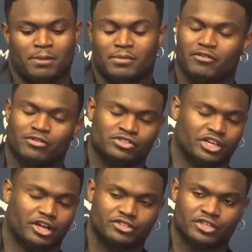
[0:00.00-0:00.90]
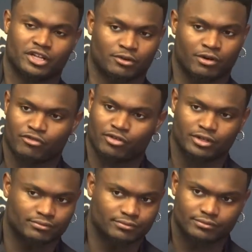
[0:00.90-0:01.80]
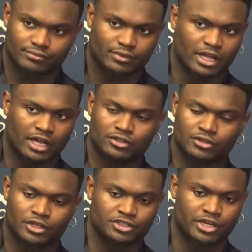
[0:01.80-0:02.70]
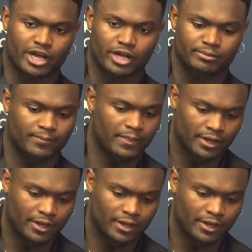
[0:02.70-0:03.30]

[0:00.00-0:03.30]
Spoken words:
I'm never going to sit here and tell a referee how to do their job.